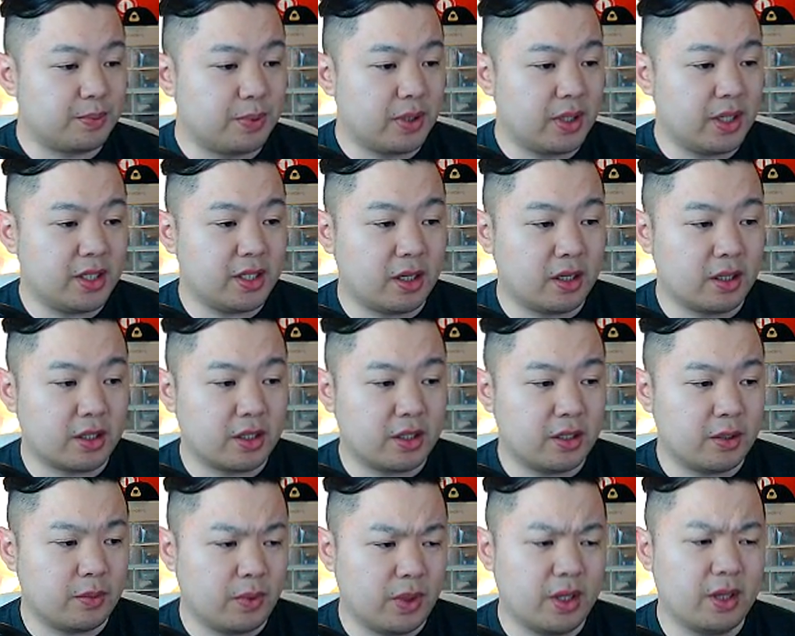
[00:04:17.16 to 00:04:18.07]
And he's
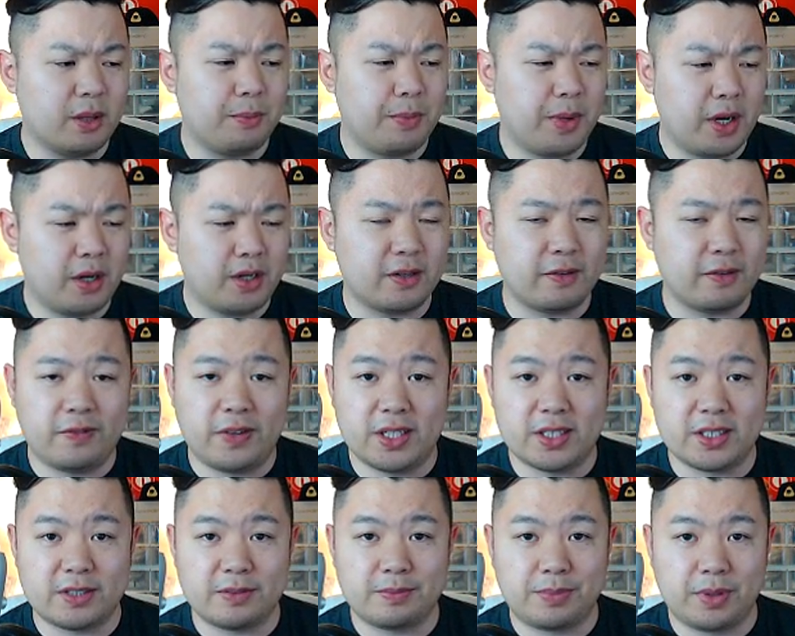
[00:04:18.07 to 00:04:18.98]
pretty darn good. One of the
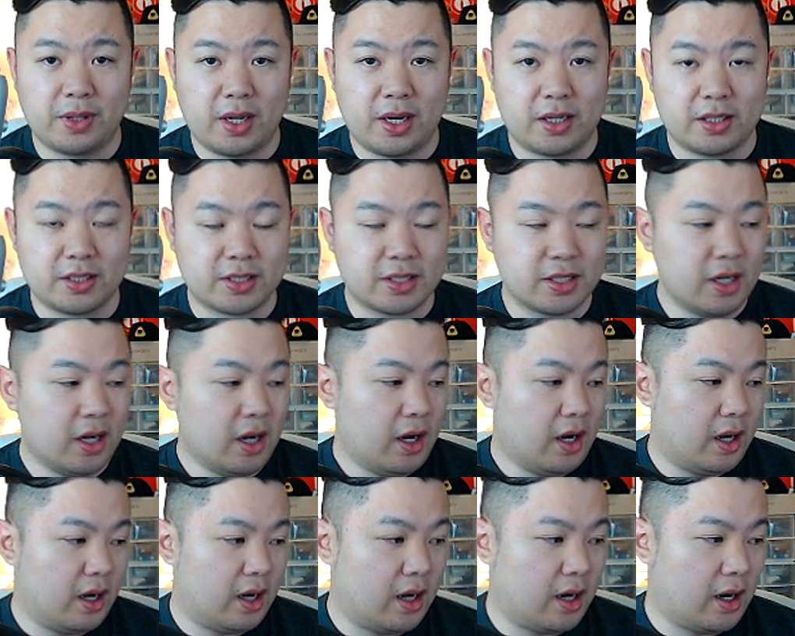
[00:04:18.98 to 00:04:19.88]
better defensive
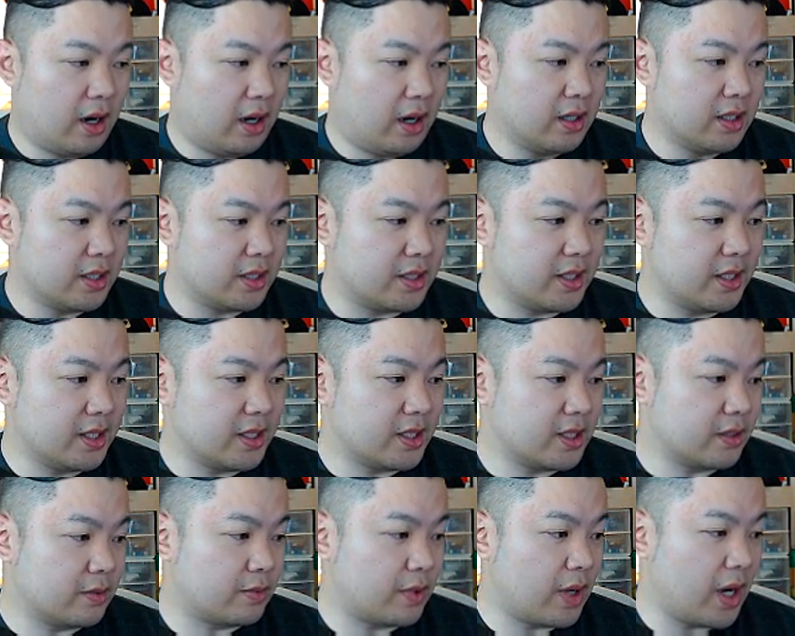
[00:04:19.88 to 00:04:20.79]
players
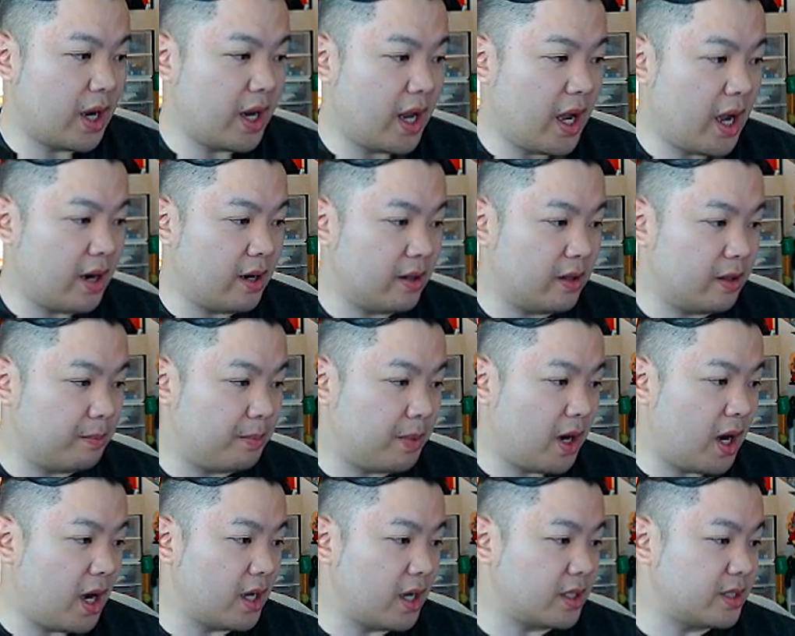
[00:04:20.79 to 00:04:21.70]
on this list to right
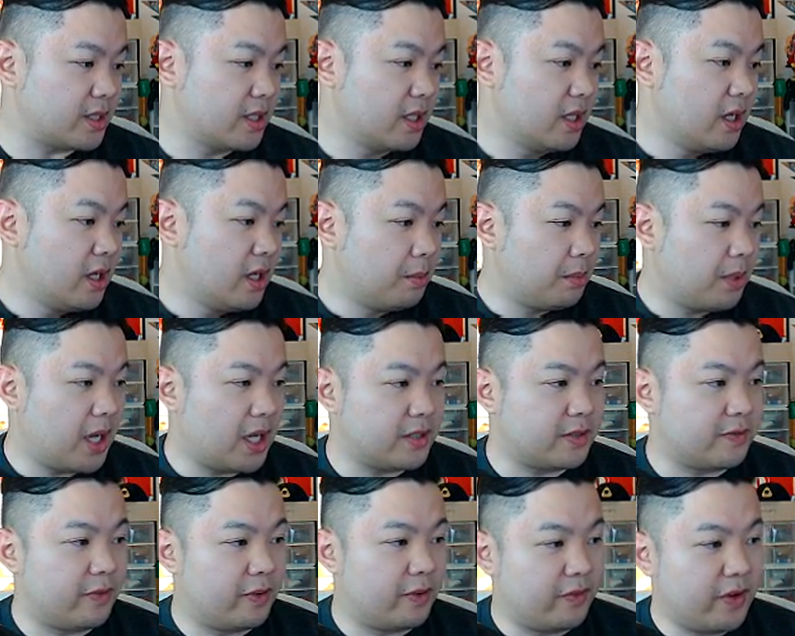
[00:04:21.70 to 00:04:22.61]
out of the box.
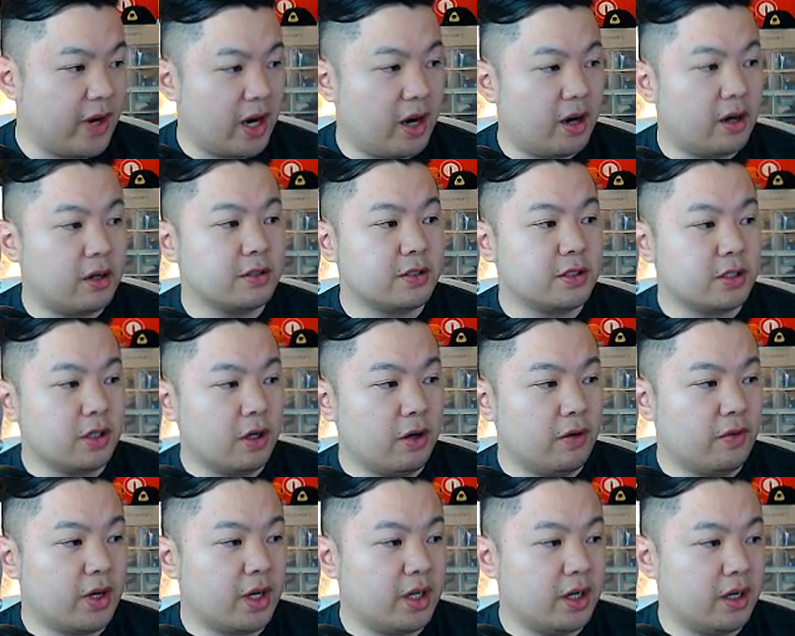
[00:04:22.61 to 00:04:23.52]
Blas
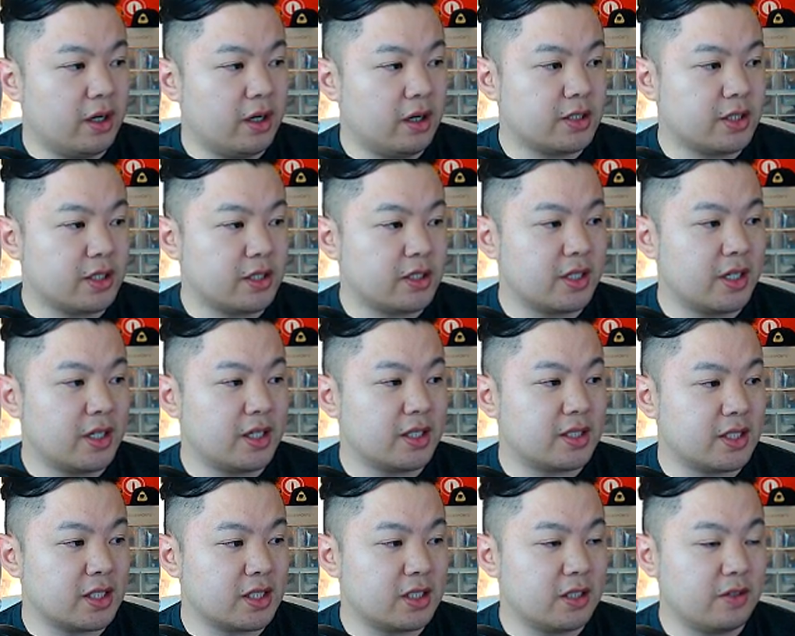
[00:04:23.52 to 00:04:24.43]
Viveros over here
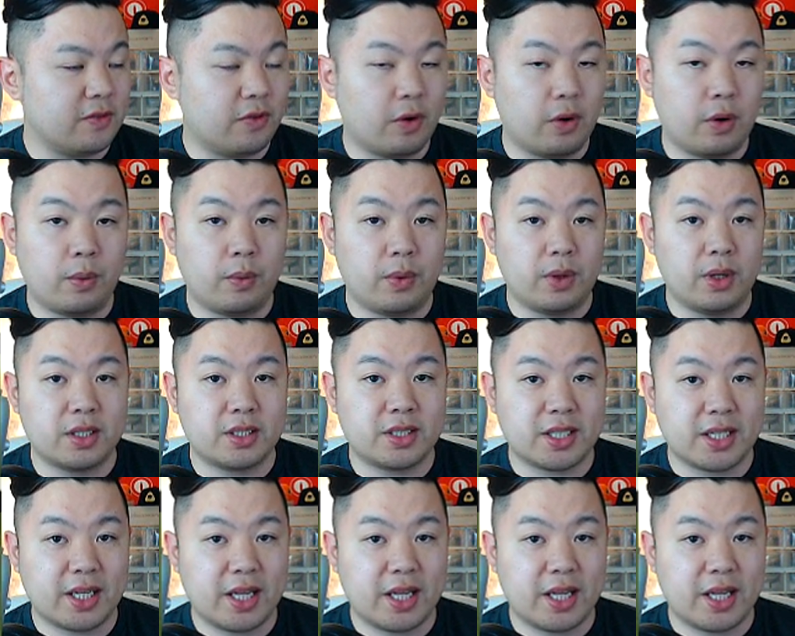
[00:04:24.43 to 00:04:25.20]
starts out at 64.